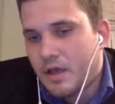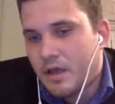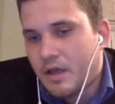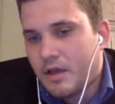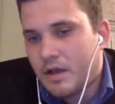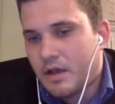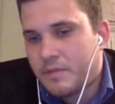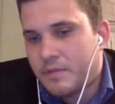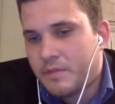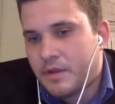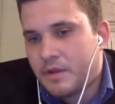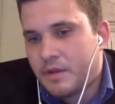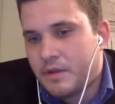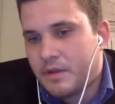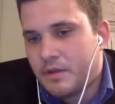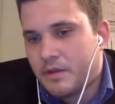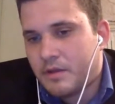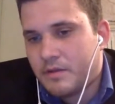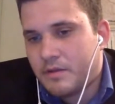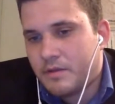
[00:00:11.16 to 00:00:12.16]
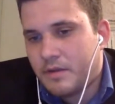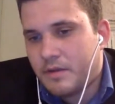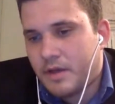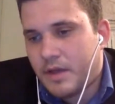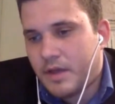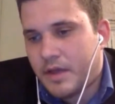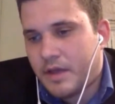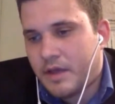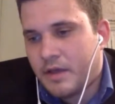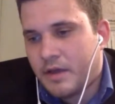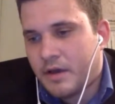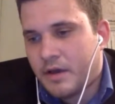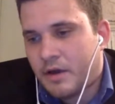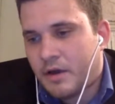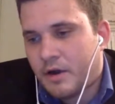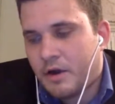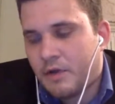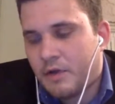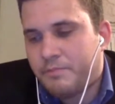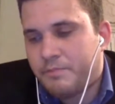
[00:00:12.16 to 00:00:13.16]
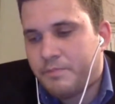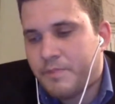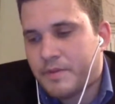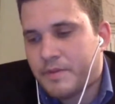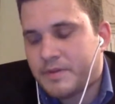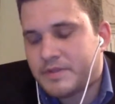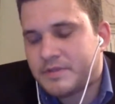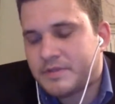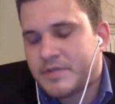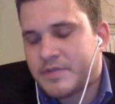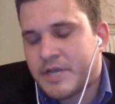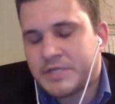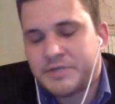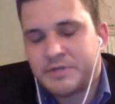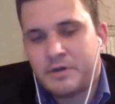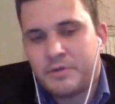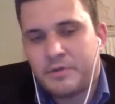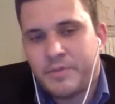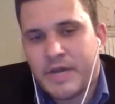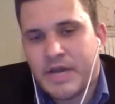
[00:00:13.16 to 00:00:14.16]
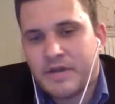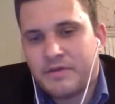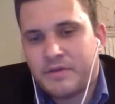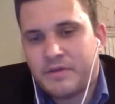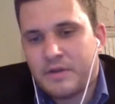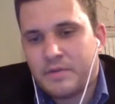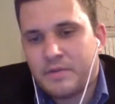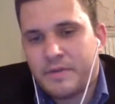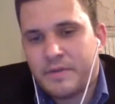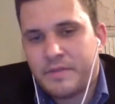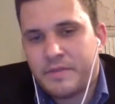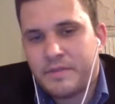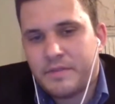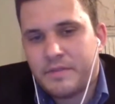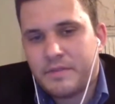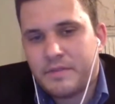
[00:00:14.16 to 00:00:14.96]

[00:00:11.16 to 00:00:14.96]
I mean, a hard technical background with